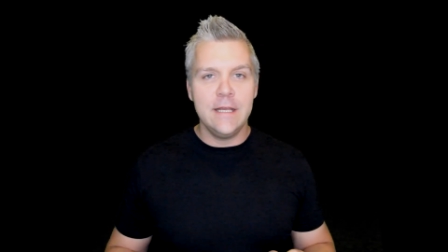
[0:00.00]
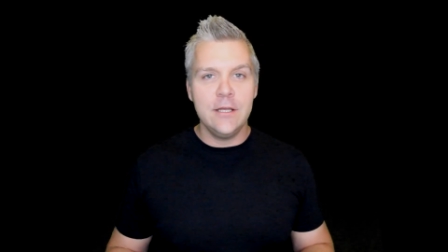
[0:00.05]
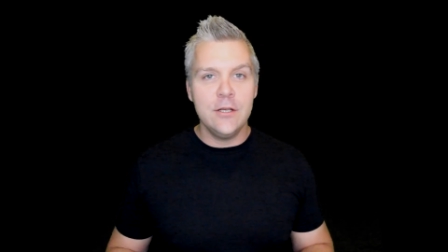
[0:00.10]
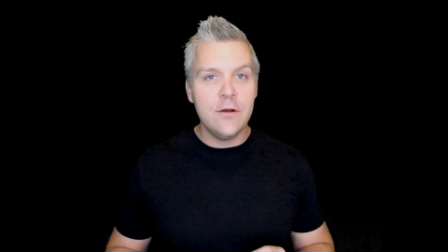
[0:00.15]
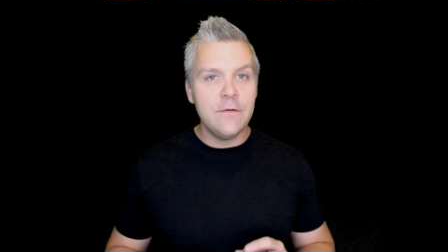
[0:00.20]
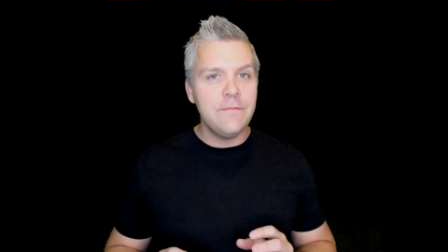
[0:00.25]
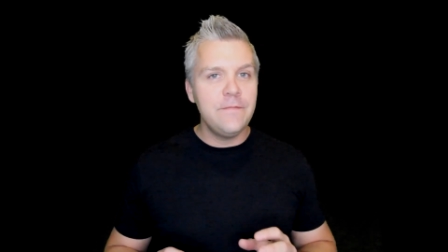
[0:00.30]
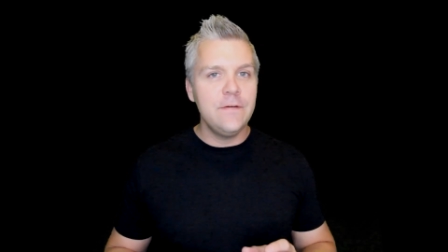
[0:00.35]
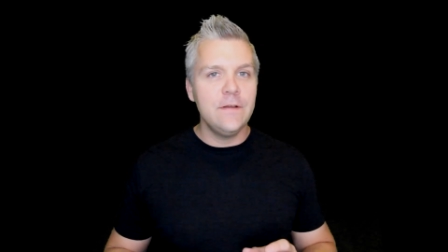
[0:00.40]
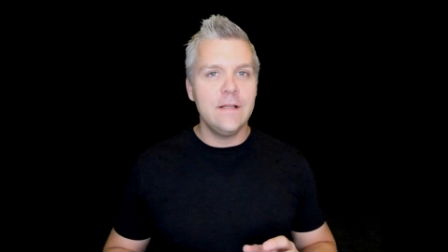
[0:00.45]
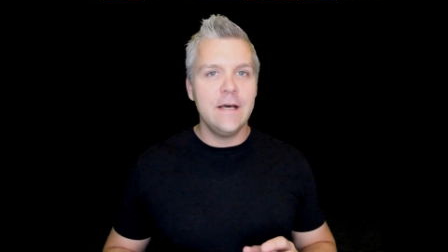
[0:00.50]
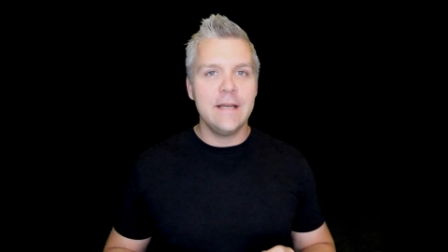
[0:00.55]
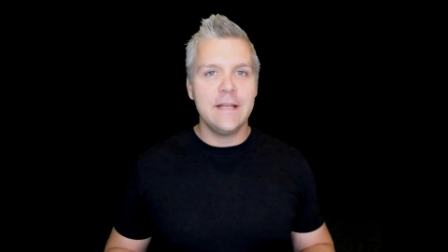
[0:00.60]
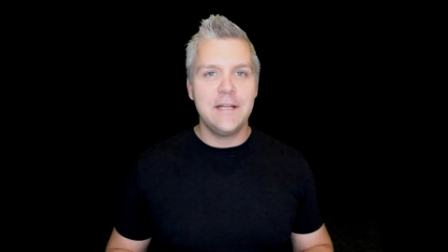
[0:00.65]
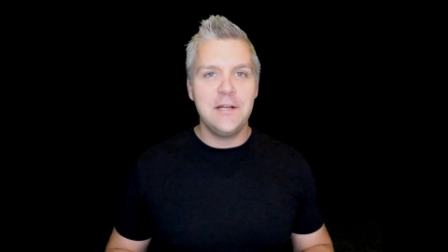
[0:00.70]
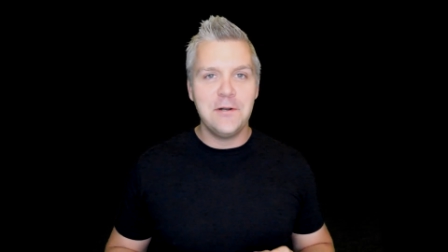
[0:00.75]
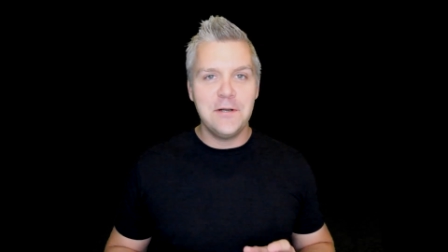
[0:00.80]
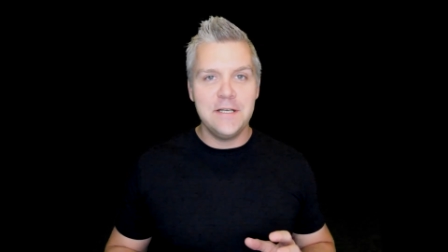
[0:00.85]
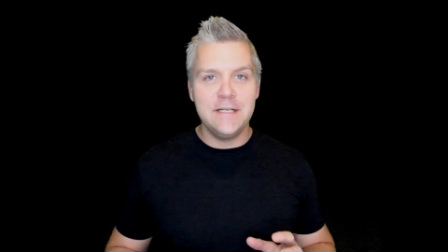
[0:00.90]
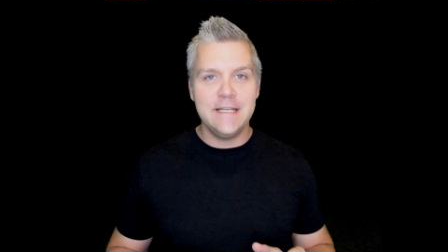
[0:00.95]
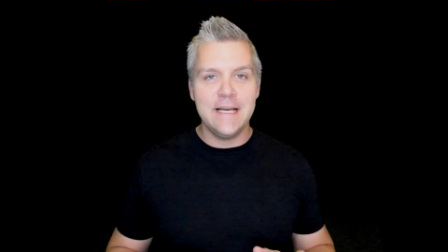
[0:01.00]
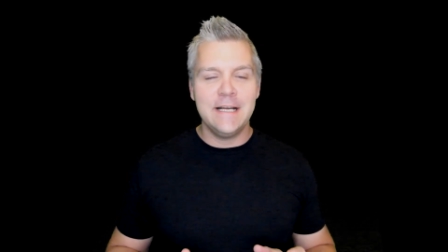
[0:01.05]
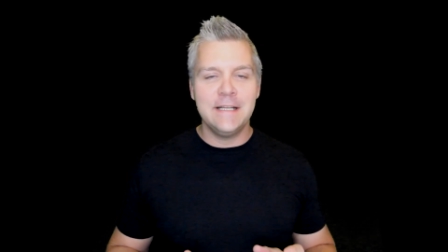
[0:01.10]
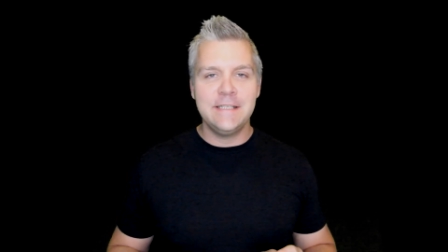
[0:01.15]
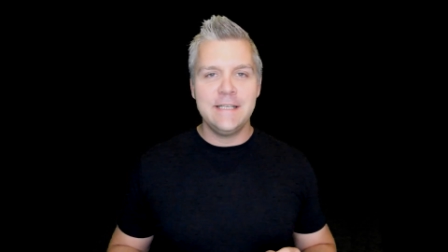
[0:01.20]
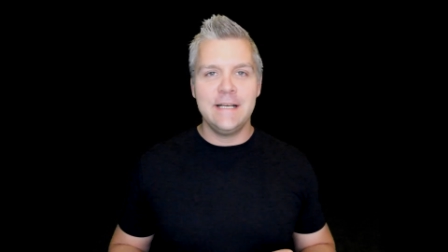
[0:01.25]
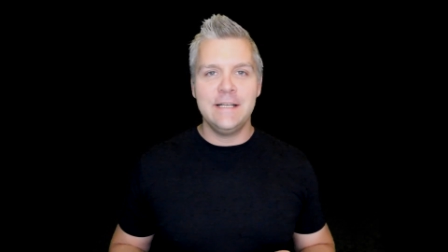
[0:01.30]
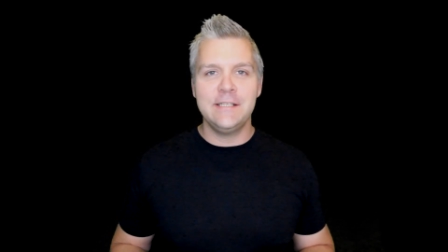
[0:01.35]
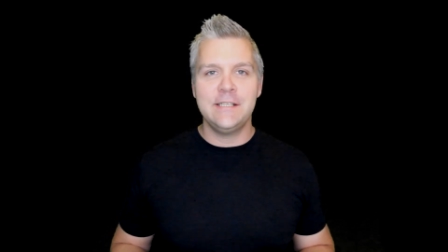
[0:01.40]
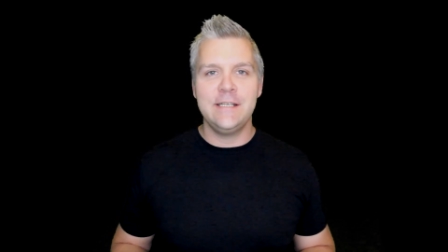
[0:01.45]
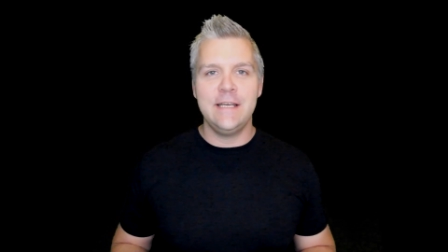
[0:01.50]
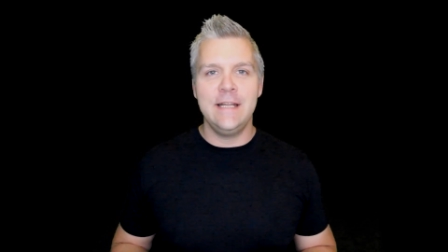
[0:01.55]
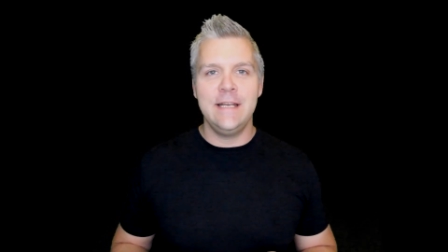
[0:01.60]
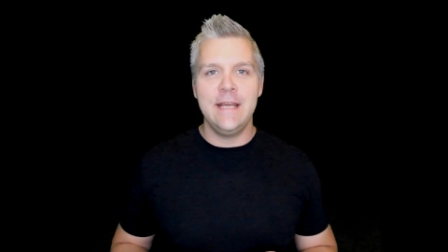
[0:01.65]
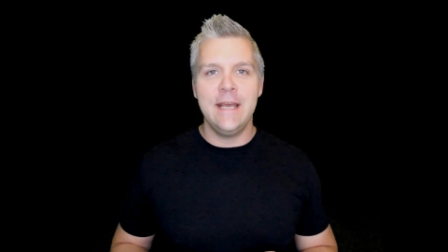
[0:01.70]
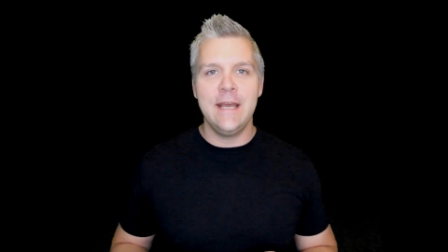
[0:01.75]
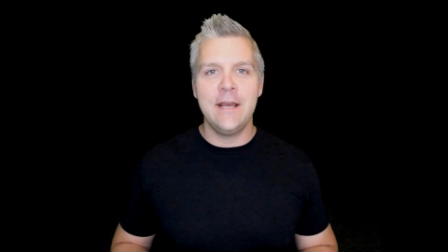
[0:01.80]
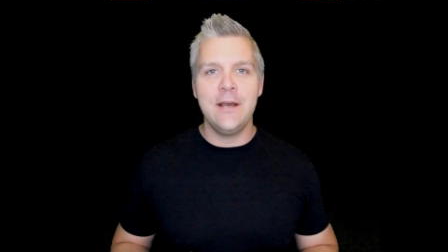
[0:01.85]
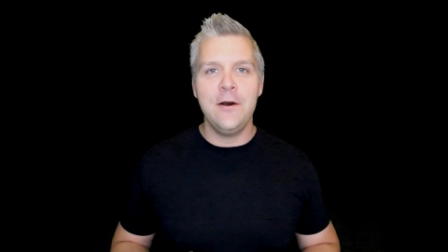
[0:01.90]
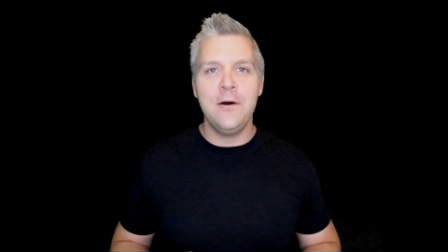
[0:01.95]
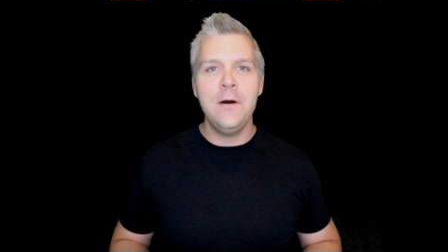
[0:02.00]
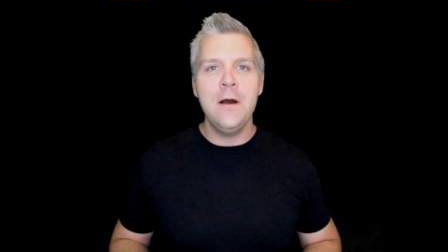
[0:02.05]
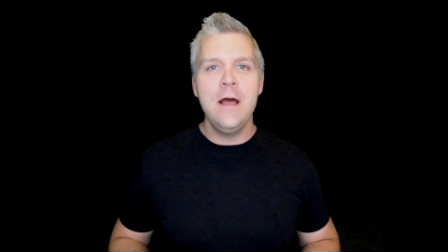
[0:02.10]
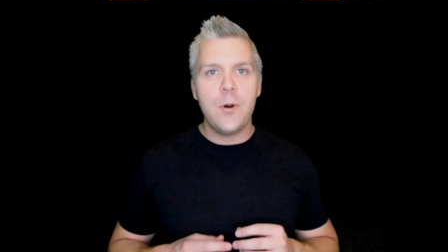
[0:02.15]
You don't feel like you're in downtown San Diego.